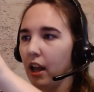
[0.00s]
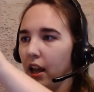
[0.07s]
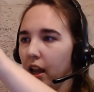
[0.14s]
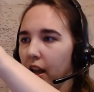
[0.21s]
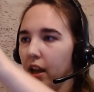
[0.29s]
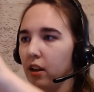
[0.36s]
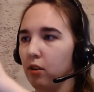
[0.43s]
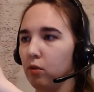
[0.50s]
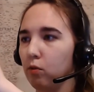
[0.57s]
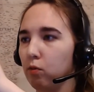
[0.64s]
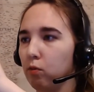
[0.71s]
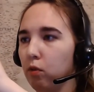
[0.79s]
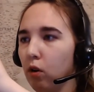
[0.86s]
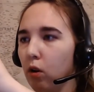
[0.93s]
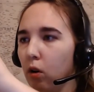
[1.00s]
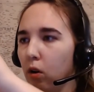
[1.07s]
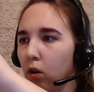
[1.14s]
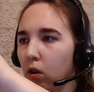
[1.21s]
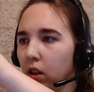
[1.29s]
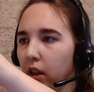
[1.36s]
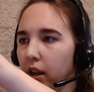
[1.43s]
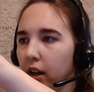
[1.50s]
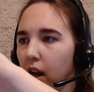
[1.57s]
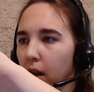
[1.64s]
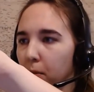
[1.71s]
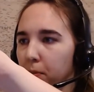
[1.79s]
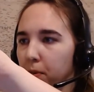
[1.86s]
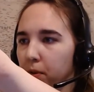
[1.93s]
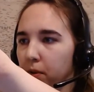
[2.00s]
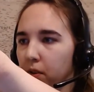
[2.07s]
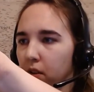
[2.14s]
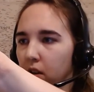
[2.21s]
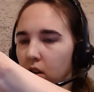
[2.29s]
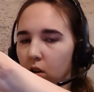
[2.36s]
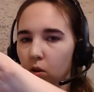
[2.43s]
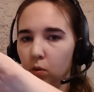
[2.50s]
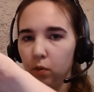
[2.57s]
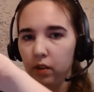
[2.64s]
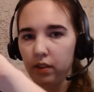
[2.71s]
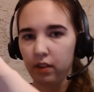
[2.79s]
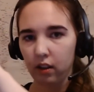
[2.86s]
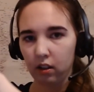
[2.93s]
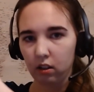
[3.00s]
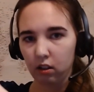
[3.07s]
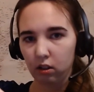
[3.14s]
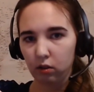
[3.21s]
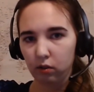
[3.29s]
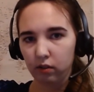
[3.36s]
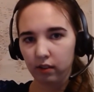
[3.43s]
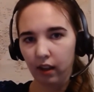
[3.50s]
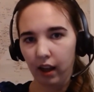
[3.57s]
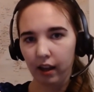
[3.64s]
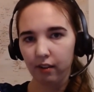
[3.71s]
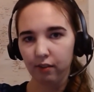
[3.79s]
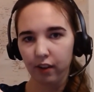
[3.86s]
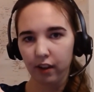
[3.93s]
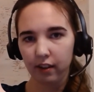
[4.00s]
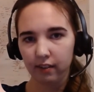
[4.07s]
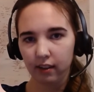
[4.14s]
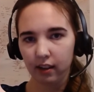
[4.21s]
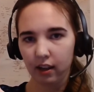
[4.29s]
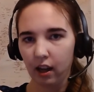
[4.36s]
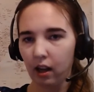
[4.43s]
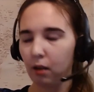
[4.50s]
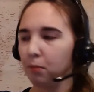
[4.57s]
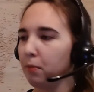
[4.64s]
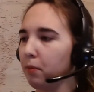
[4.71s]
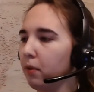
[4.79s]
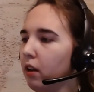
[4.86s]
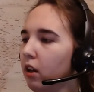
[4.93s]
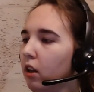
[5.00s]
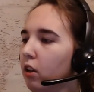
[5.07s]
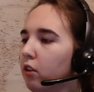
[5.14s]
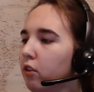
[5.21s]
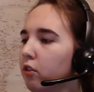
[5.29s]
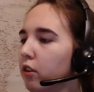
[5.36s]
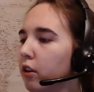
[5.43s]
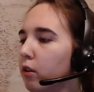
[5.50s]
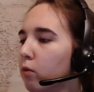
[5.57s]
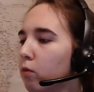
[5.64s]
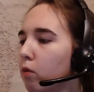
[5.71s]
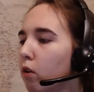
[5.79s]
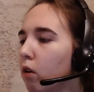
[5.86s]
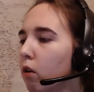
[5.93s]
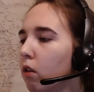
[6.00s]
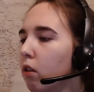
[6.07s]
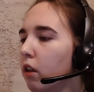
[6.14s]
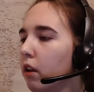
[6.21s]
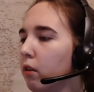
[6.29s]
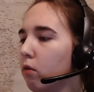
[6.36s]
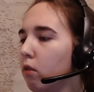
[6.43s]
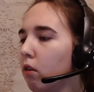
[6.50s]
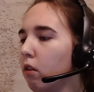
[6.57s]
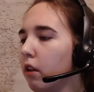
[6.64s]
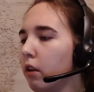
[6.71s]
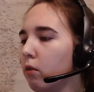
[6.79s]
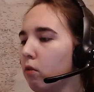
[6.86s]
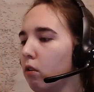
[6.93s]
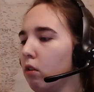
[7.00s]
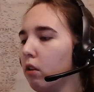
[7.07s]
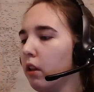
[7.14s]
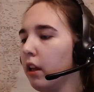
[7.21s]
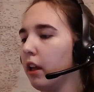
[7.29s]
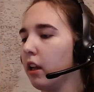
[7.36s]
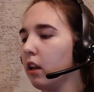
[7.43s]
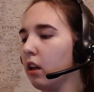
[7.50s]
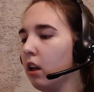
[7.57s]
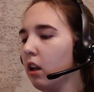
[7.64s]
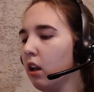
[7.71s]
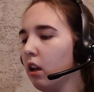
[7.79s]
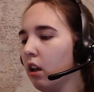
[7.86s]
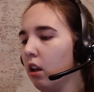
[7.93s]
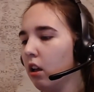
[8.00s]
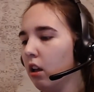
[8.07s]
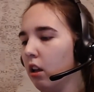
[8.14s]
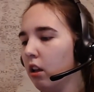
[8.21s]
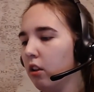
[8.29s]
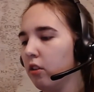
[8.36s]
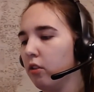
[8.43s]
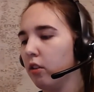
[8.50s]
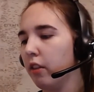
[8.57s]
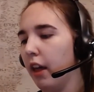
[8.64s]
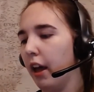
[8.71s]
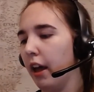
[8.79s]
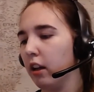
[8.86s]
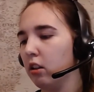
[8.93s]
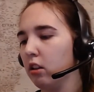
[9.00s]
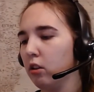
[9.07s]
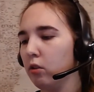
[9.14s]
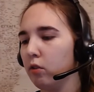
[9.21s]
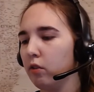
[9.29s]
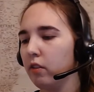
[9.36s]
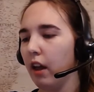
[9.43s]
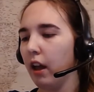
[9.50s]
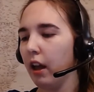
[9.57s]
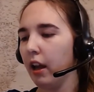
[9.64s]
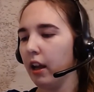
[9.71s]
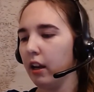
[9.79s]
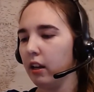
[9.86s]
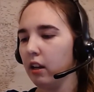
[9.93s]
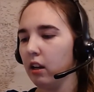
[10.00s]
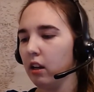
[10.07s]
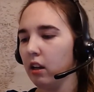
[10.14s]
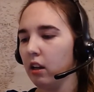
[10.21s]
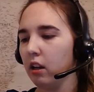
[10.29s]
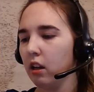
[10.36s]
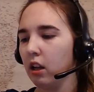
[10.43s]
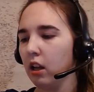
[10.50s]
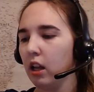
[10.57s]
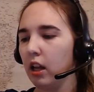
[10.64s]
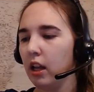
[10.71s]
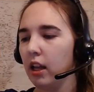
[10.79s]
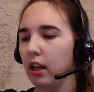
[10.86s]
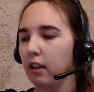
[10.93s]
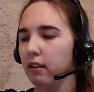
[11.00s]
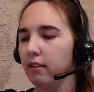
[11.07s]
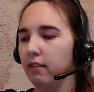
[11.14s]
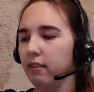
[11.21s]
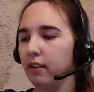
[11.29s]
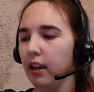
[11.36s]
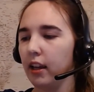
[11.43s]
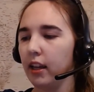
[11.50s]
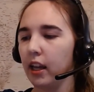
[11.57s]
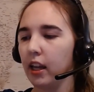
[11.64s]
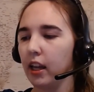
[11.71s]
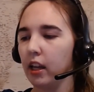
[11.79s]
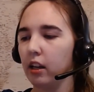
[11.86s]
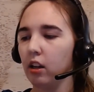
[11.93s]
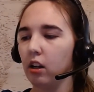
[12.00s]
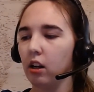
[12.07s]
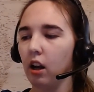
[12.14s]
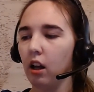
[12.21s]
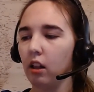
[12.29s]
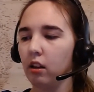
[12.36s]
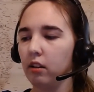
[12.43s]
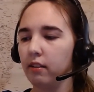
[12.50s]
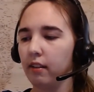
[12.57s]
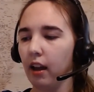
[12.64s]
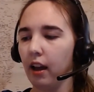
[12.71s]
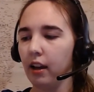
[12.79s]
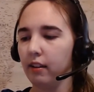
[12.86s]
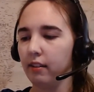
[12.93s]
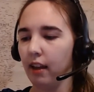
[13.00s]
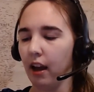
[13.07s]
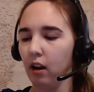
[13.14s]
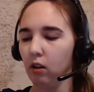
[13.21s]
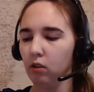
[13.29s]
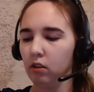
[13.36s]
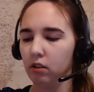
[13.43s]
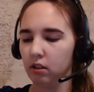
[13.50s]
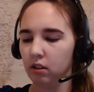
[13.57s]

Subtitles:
and roll it up with the glue side facing up. So you're rolling so that glue side is sticking and your colored side is out.